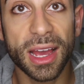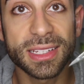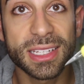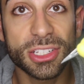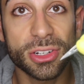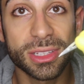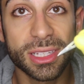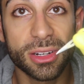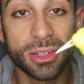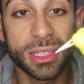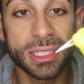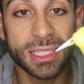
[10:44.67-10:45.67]
Guys, these are
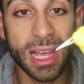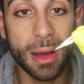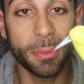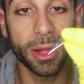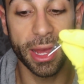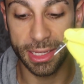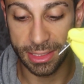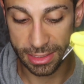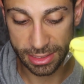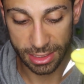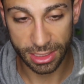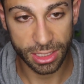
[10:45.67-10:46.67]
literally scalpel heads.